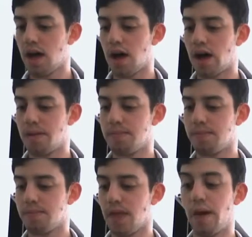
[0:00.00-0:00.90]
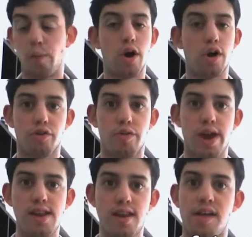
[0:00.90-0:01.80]
It works
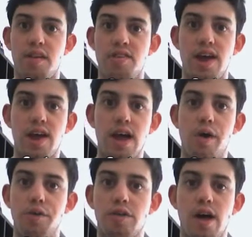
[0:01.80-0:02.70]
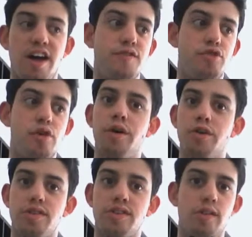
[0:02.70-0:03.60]
great. As I said, I trialed
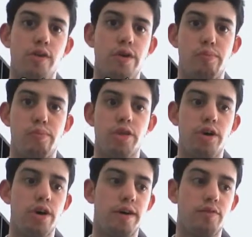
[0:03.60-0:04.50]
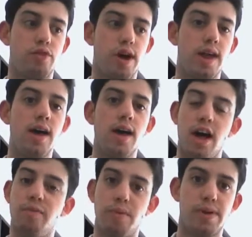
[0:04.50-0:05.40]
Assassin's Creed Brotherhood.
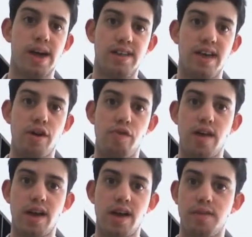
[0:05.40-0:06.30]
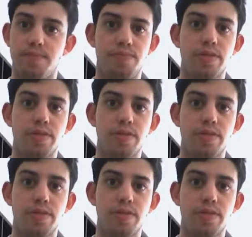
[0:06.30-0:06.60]
I've been playing Deus Ex.